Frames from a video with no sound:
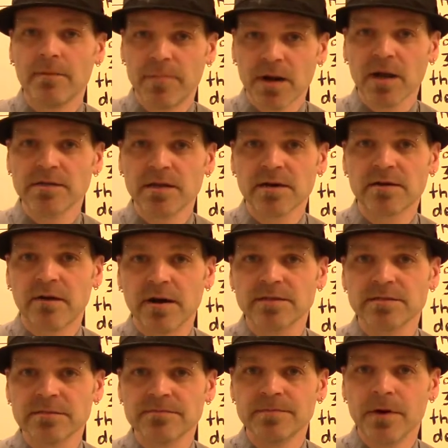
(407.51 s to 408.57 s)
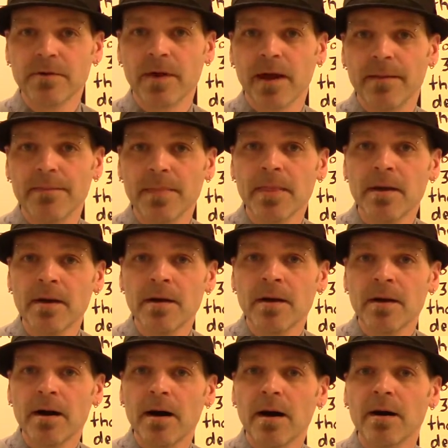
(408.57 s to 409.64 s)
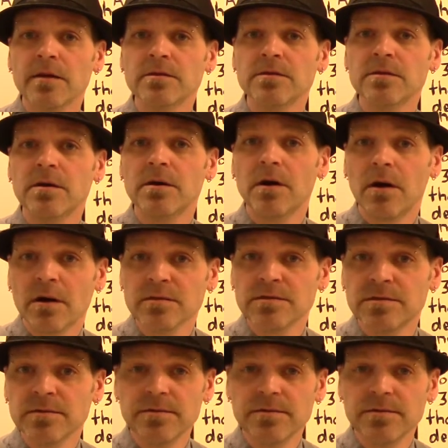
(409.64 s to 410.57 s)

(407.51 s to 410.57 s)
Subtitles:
but I digress. Okay, on to